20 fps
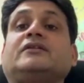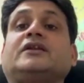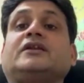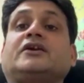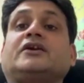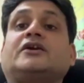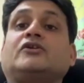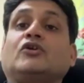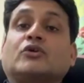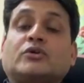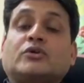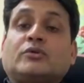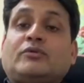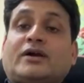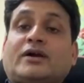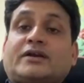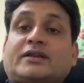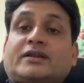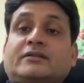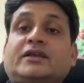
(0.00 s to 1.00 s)
they take a lot
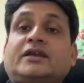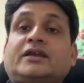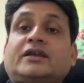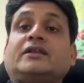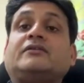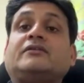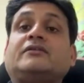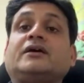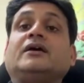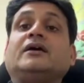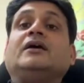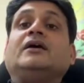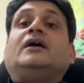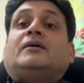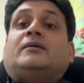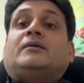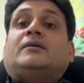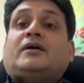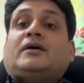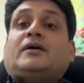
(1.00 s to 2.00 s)
of water, they in
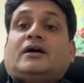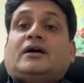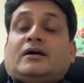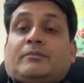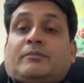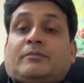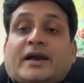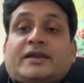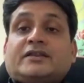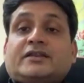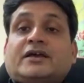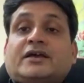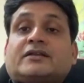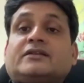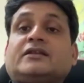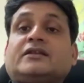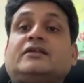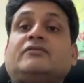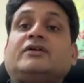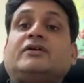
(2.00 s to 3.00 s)
the mind
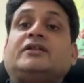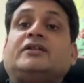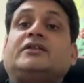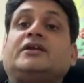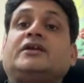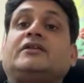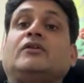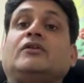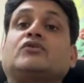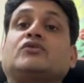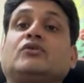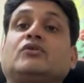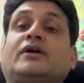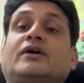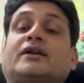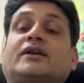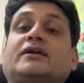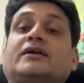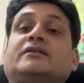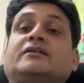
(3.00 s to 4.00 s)
that when there's lot
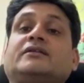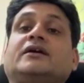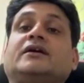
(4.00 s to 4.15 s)
of water,